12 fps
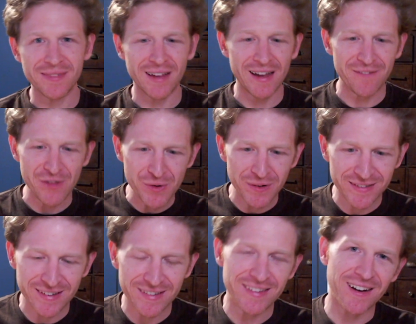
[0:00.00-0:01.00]
I have
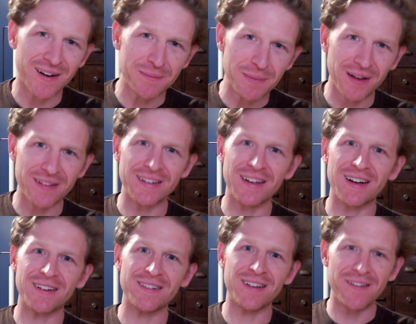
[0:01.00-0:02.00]
USDC on
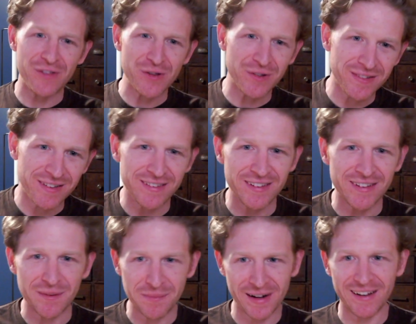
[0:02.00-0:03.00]
Polygon, I have USDC
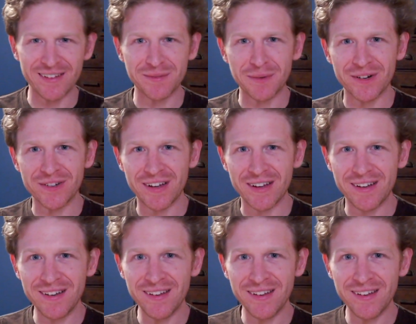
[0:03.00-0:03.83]
on Binance Smart Chain.